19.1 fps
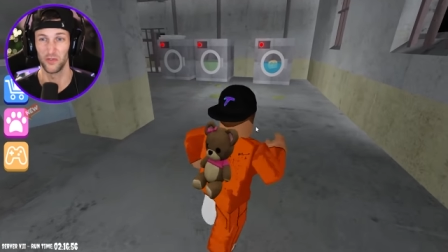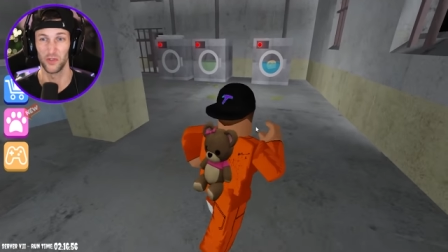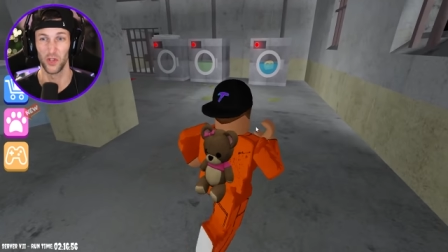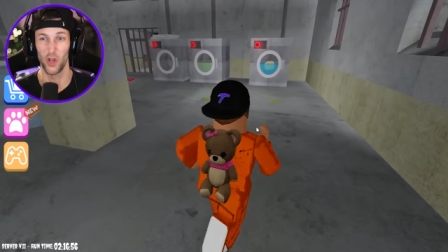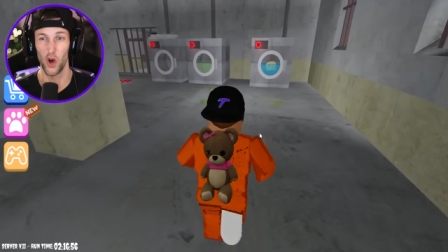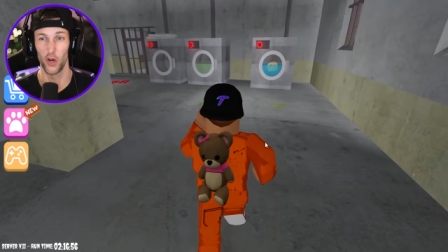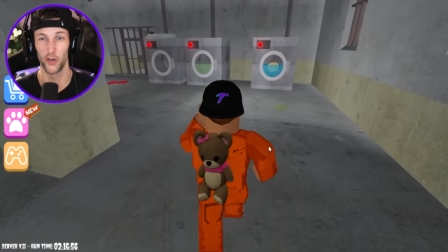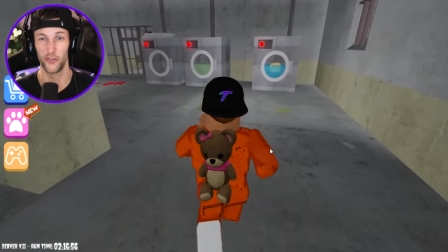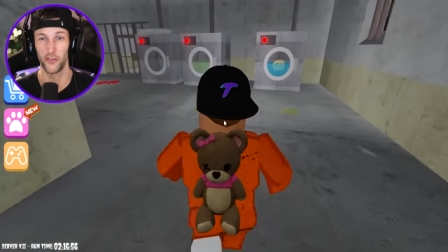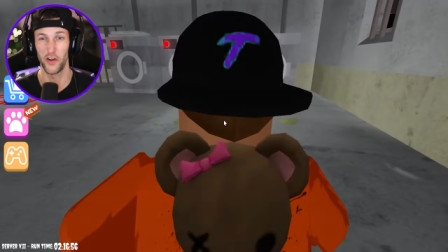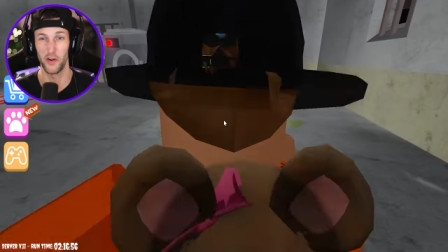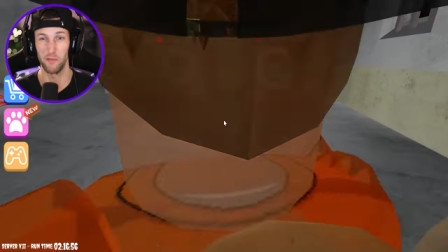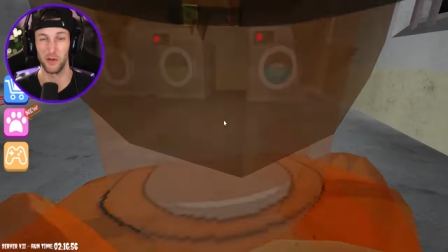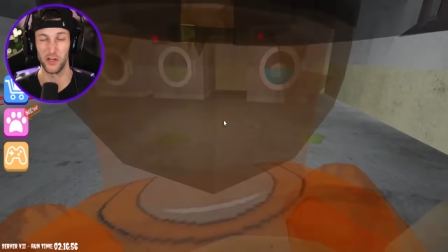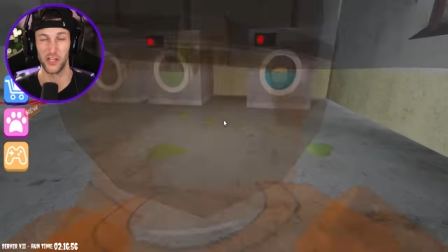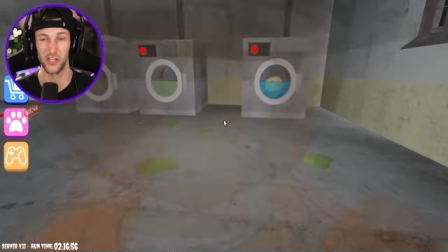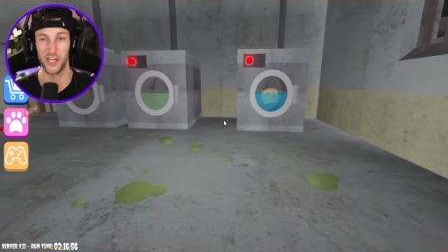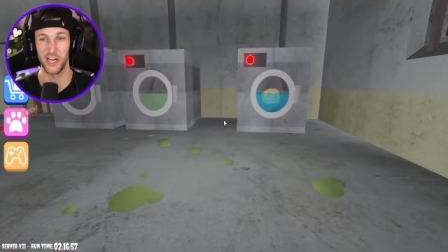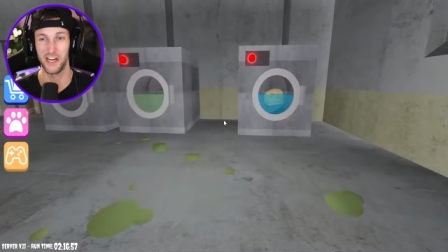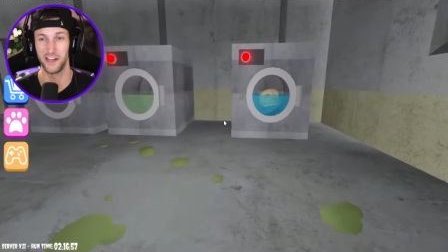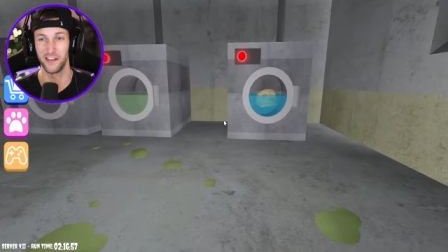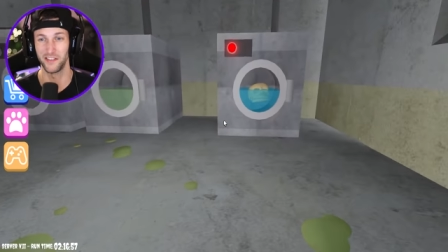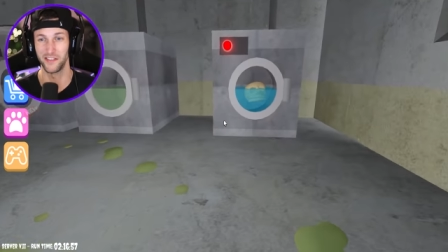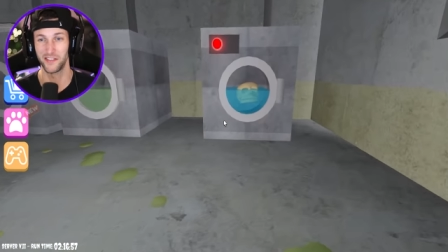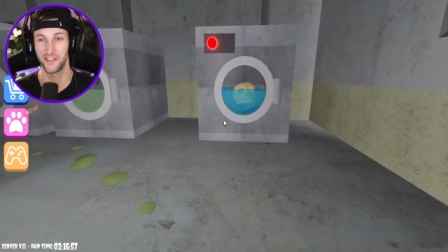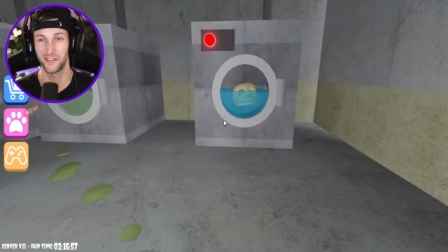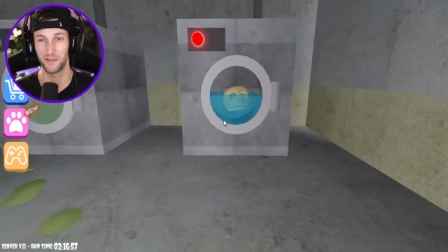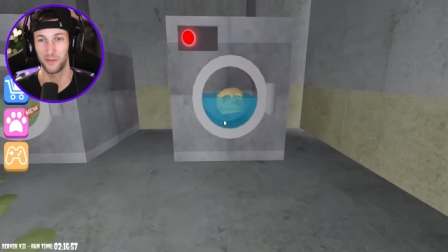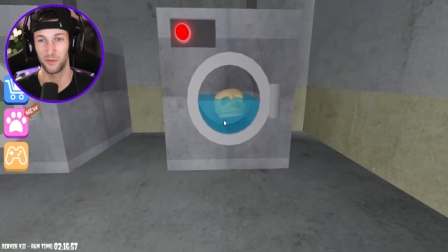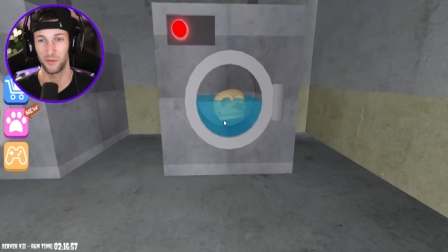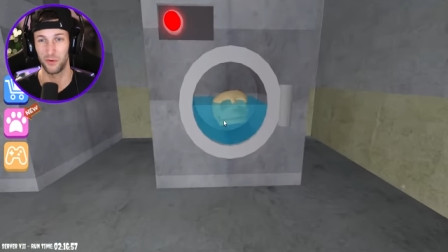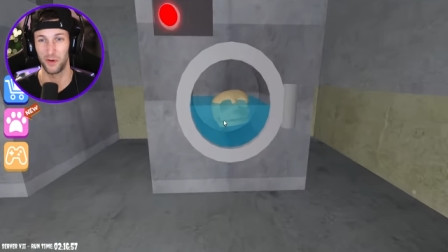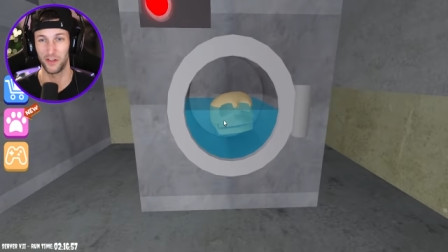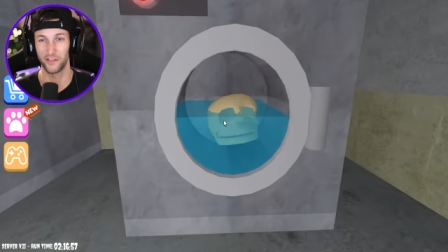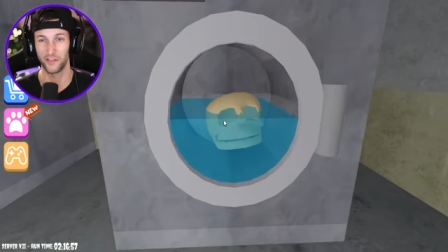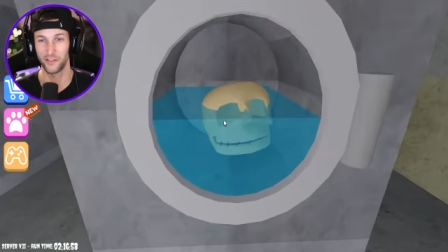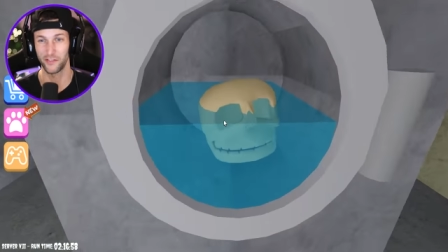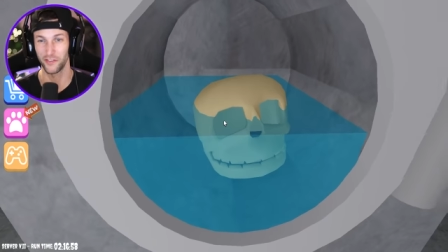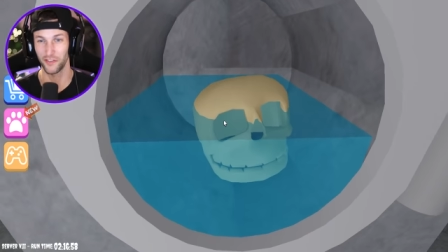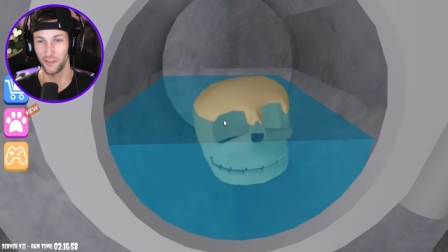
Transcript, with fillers: Laundry machines with